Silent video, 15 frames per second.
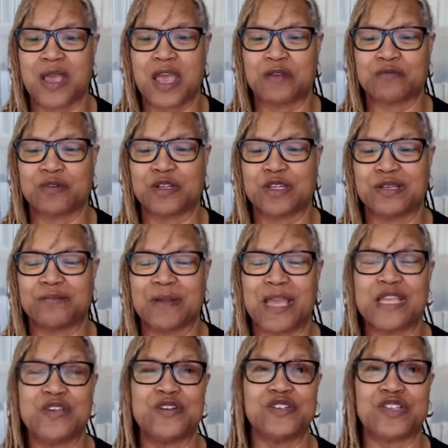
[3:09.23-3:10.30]
we may
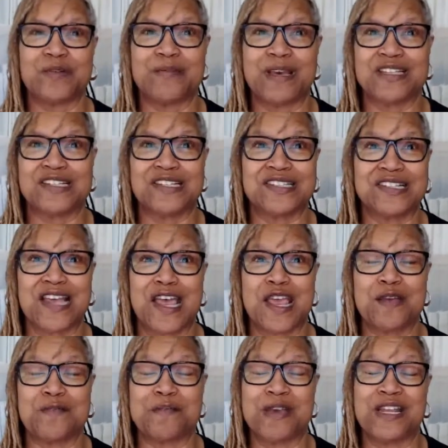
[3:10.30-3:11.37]
use them as the
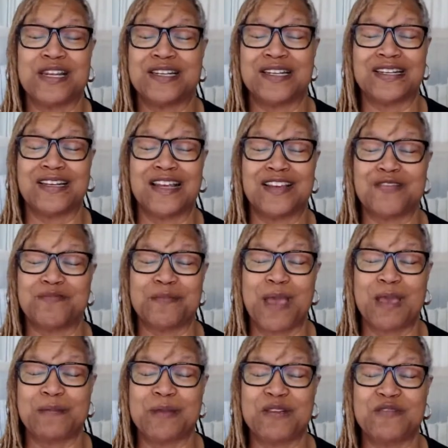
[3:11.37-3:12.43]
same, and it
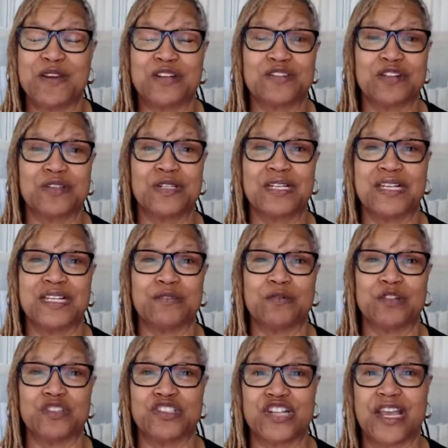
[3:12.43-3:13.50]
maybe eventually it
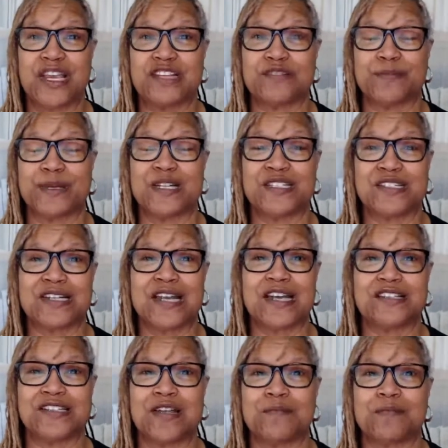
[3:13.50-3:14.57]
will change, but it's
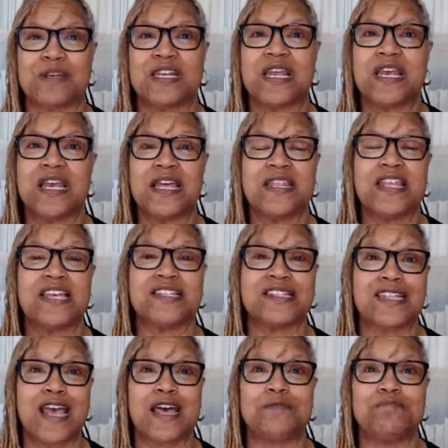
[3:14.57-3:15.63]
not something that's
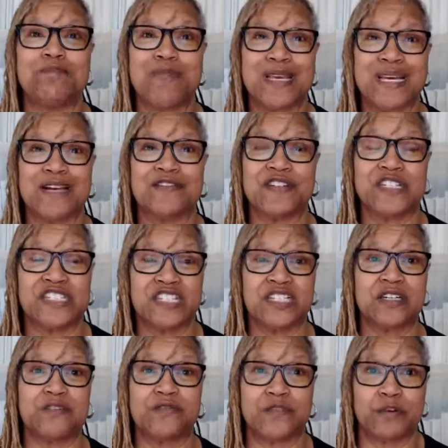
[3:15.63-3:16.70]
that big of a
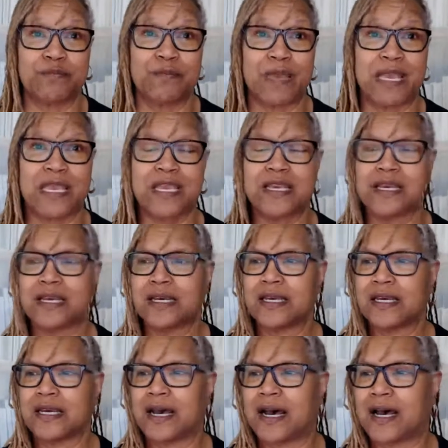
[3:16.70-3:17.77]
deal for me.
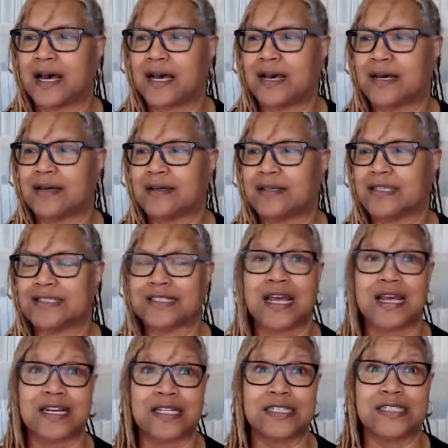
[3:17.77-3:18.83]
It's
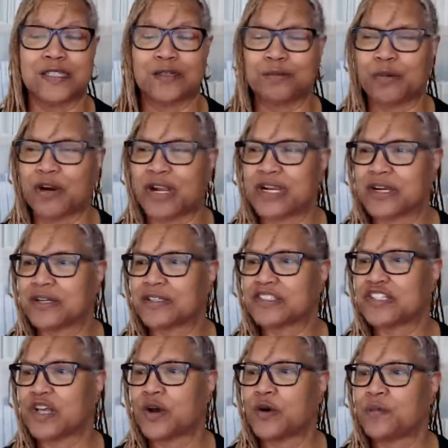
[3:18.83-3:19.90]
not a deal breaker.
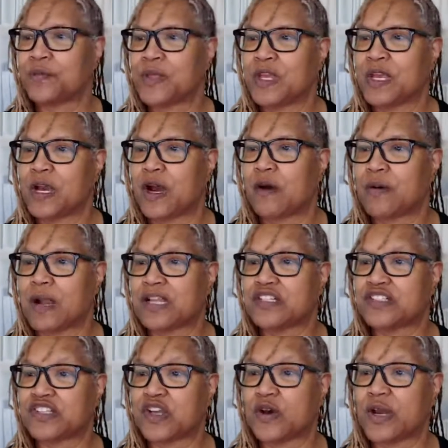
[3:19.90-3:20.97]
So, all
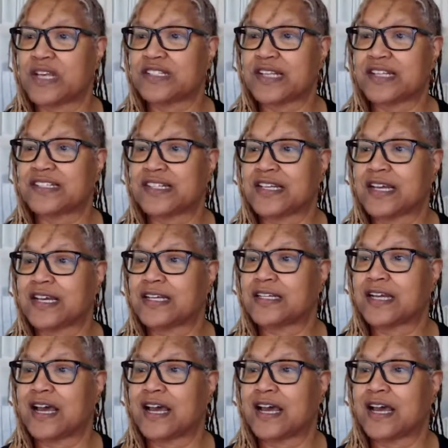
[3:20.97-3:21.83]
right. So as I said,